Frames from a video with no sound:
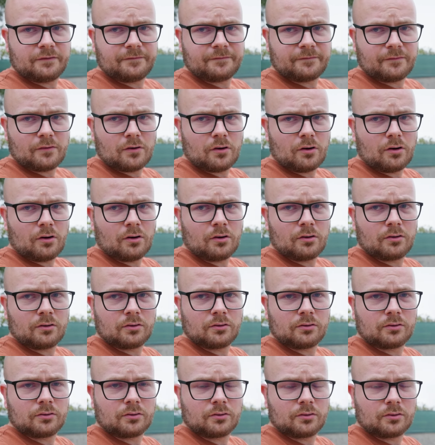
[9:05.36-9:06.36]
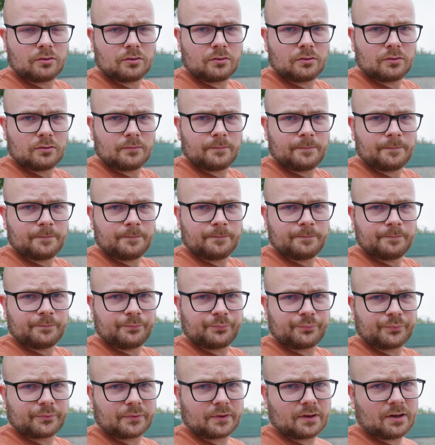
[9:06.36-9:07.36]
the floor
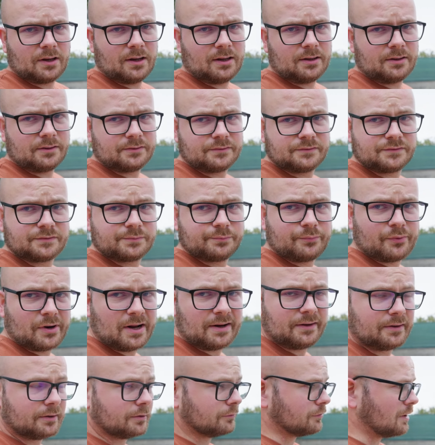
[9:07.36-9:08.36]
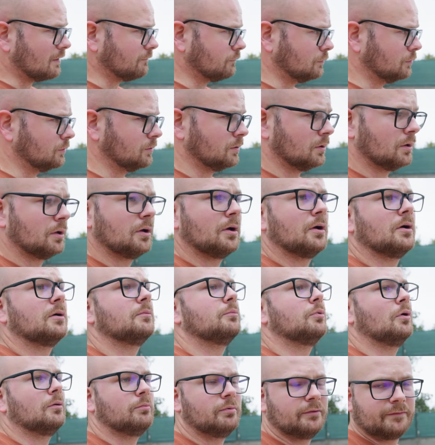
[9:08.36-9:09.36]
and spread the gravel.
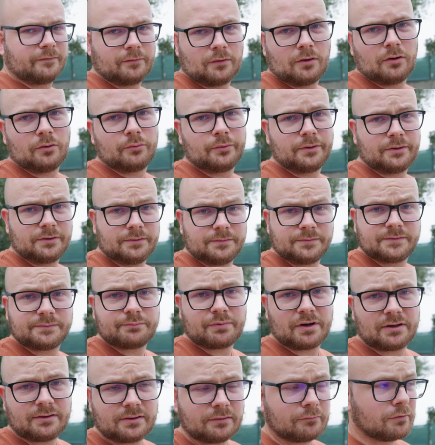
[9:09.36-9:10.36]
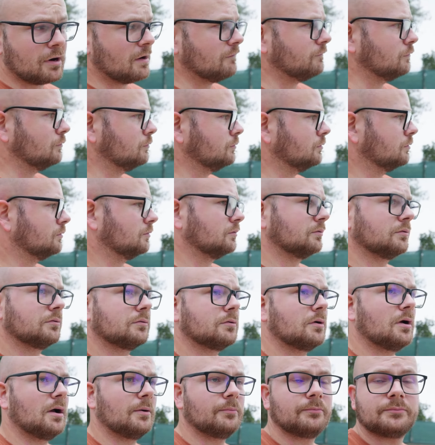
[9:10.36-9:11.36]
But before we spread the gravel,
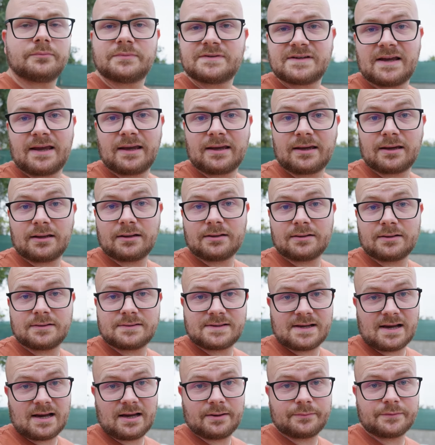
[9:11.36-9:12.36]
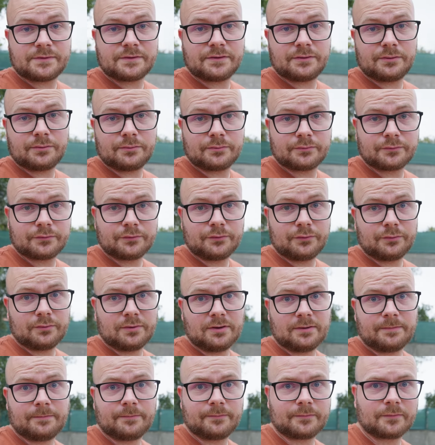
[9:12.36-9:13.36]
I'm taking the time to do
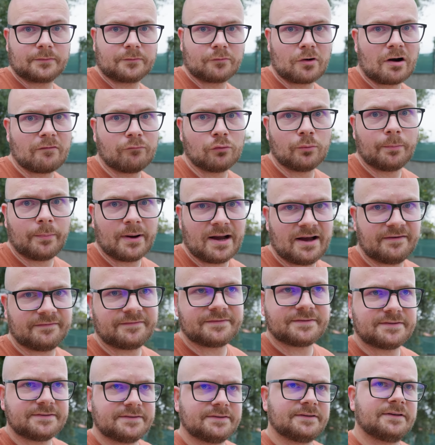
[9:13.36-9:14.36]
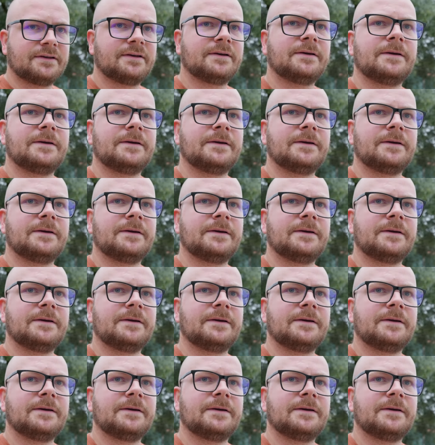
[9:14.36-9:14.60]
the gravel paths,